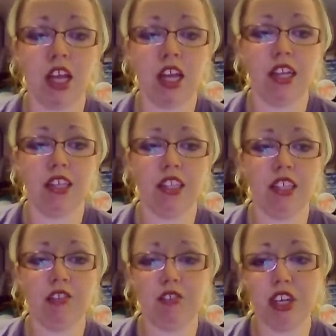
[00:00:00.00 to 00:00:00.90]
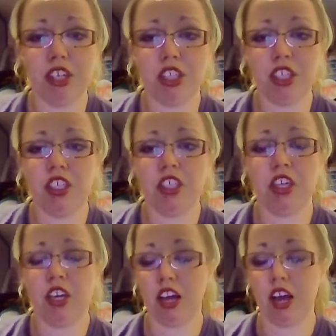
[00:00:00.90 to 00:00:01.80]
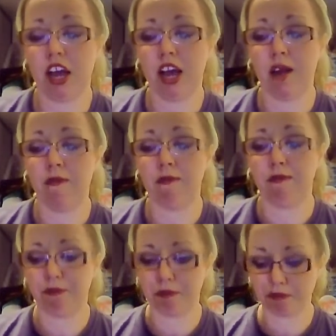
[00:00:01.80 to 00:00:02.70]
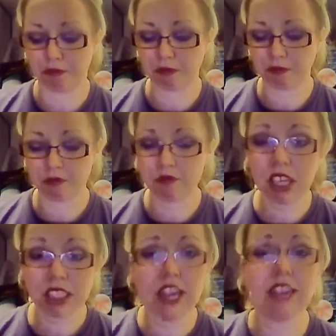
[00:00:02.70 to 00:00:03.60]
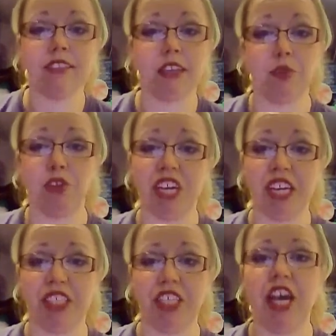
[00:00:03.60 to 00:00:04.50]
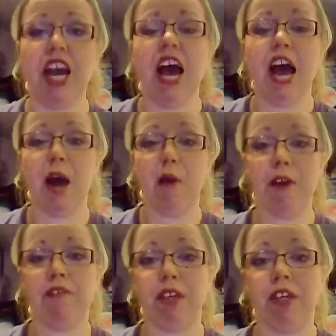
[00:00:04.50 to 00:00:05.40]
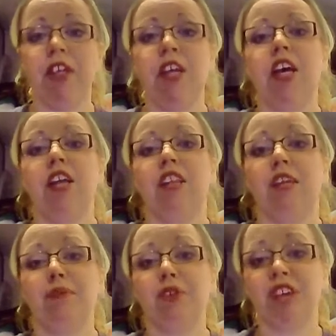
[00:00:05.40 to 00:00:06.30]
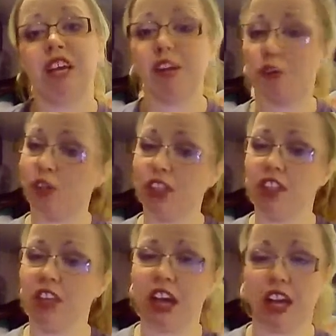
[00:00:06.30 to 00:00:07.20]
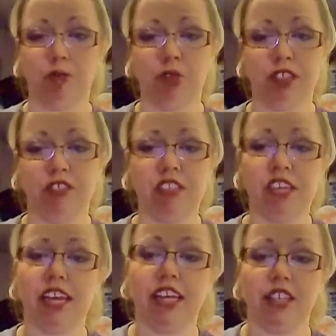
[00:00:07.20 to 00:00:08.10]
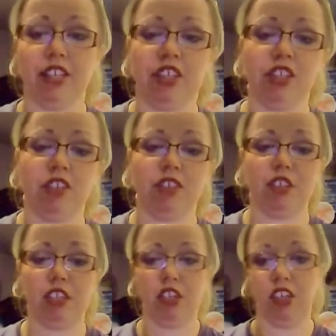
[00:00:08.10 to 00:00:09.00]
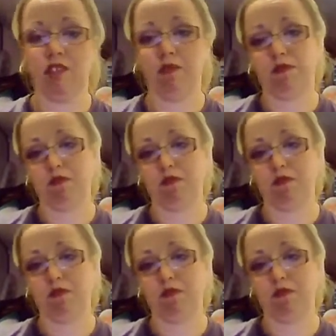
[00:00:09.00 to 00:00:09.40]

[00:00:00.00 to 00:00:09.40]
this version, yes, they mutate. However, they mutate according to their animalistic age, so they kind of